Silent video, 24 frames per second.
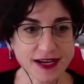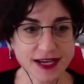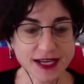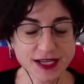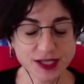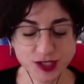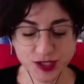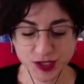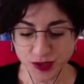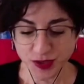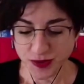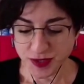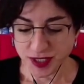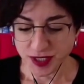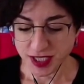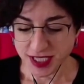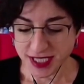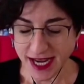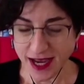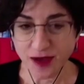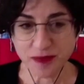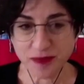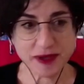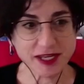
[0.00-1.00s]
so today
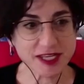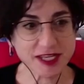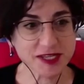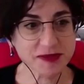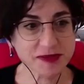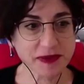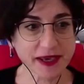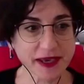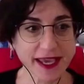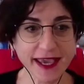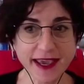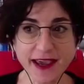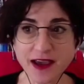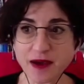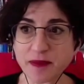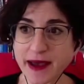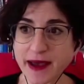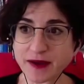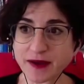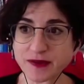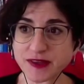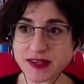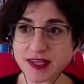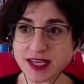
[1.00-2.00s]
I'll be speaking
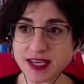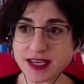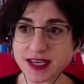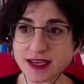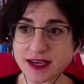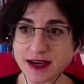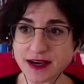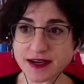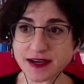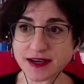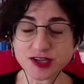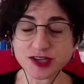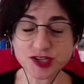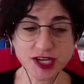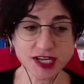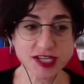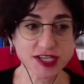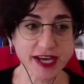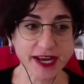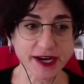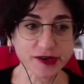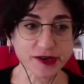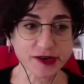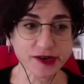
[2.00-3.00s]
about the just
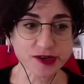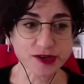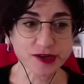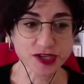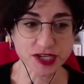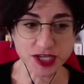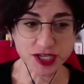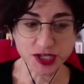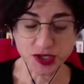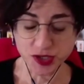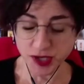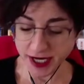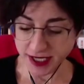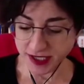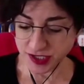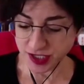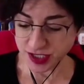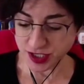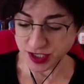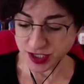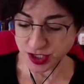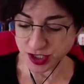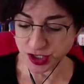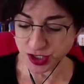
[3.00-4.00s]
energy
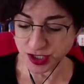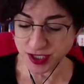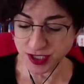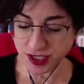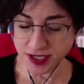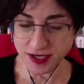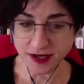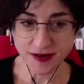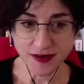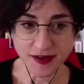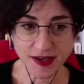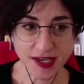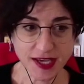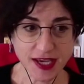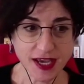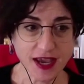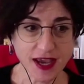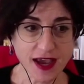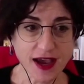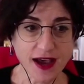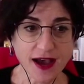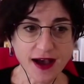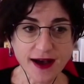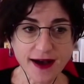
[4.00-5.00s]
transition.
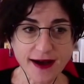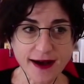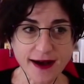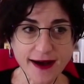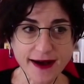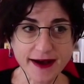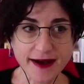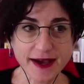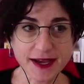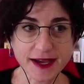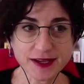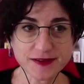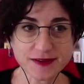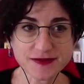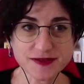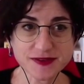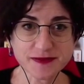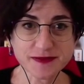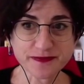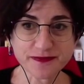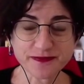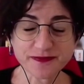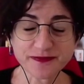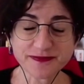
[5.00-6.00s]

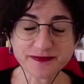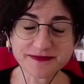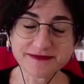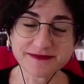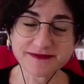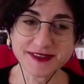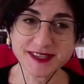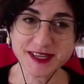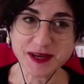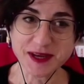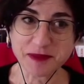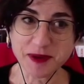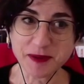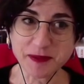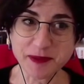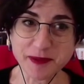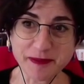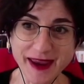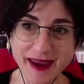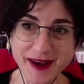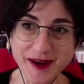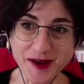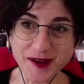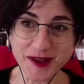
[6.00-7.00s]
Some people
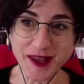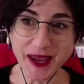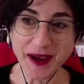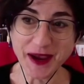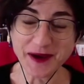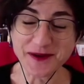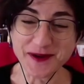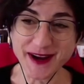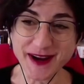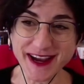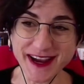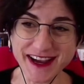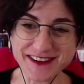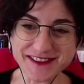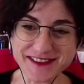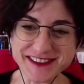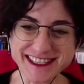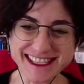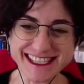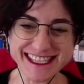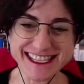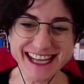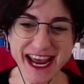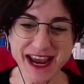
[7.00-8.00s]
may not like what I have to
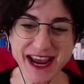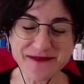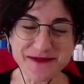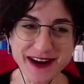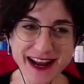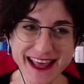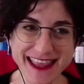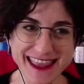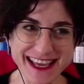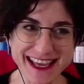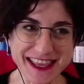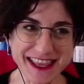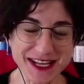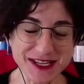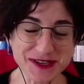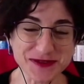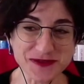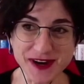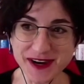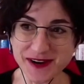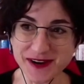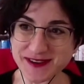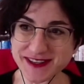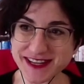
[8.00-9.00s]
say, but I think that's
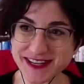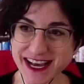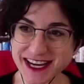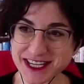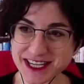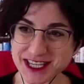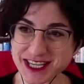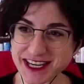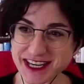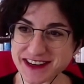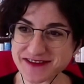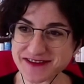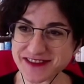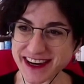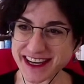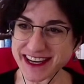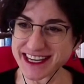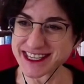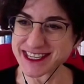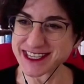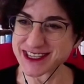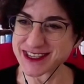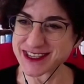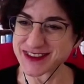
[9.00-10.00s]
why I was actually
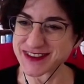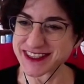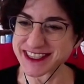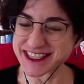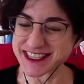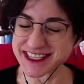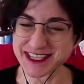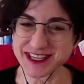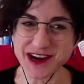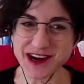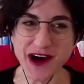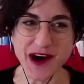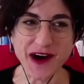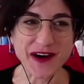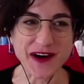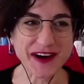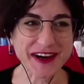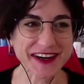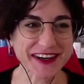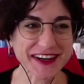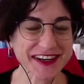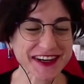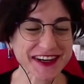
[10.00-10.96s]
invited to do this talk.